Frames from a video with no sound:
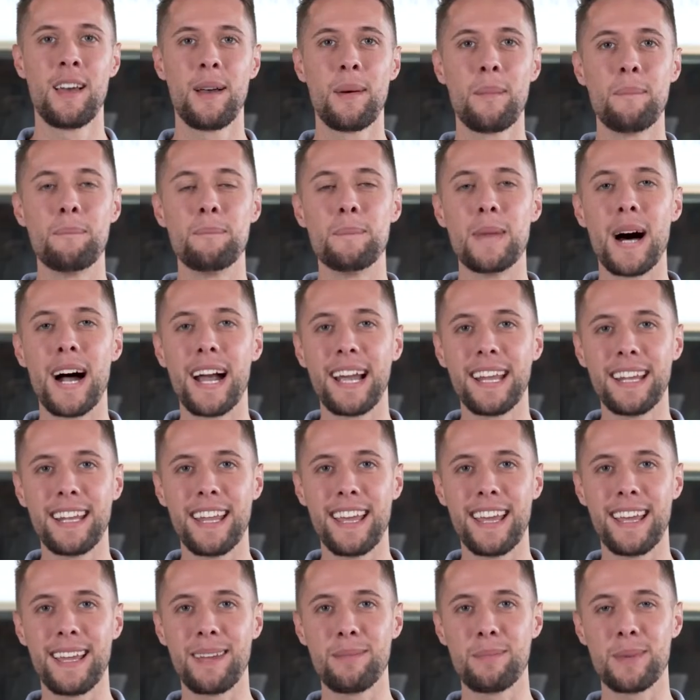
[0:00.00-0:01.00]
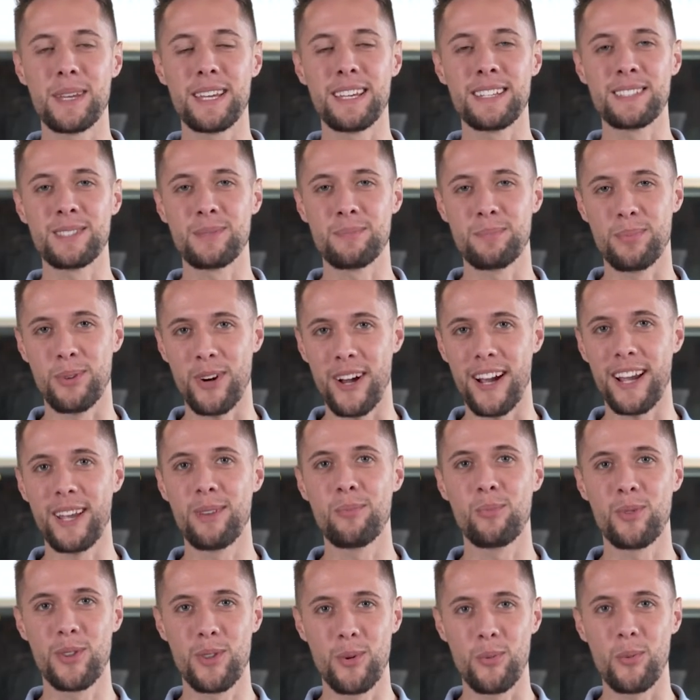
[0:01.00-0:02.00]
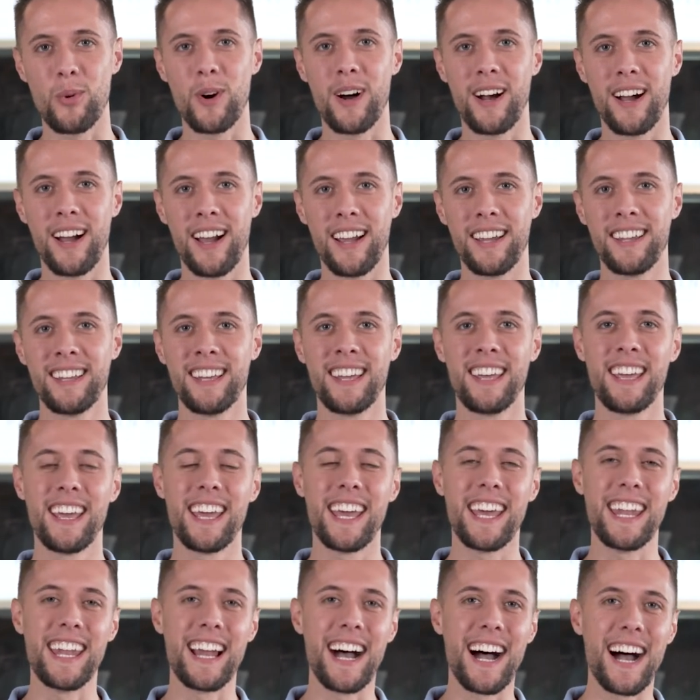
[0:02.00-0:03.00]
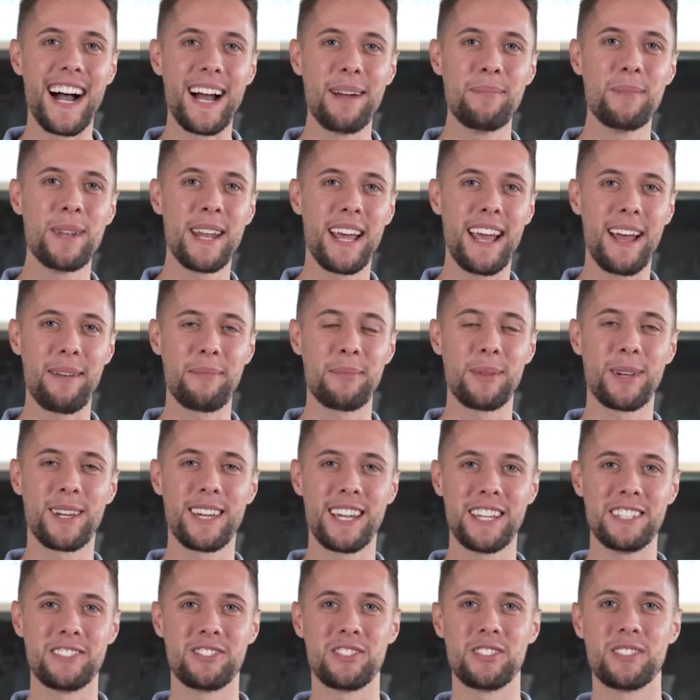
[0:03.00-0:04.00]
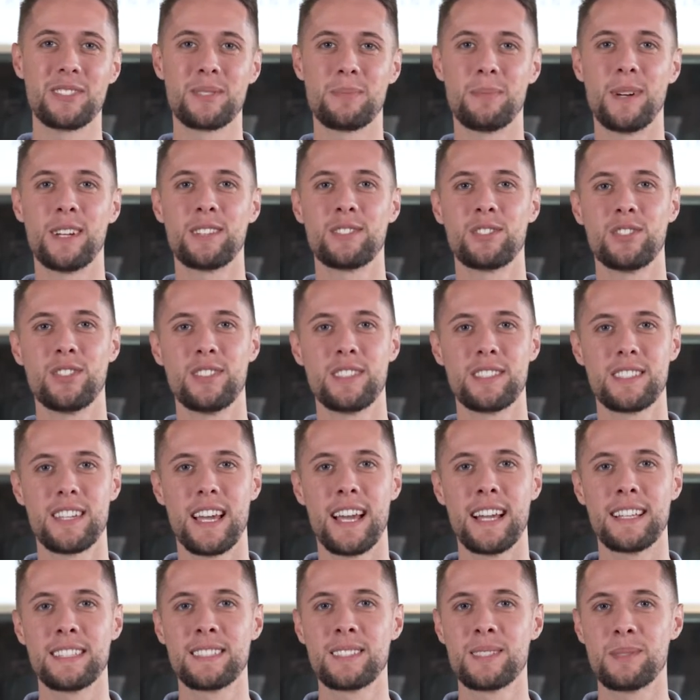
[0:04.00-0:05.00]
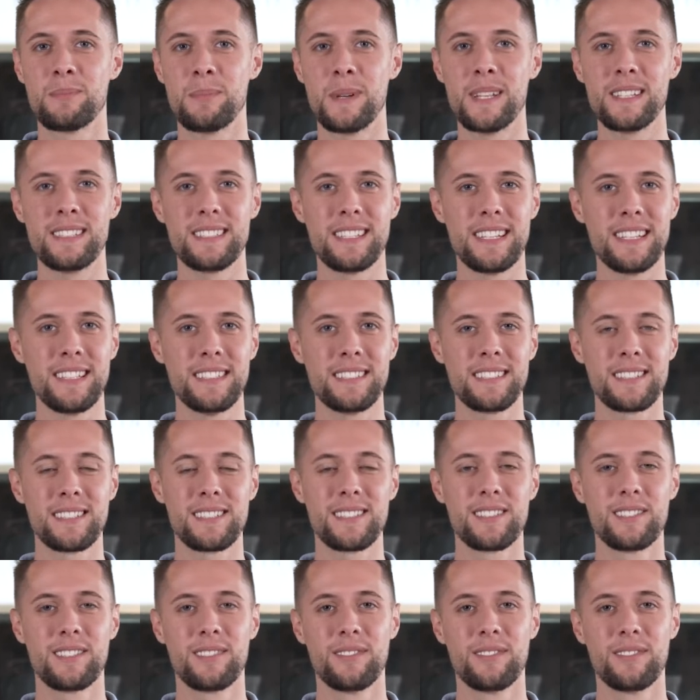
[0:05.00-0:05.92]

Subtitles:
My name is Brian with a Y, and I'm an application specialist at Spentys,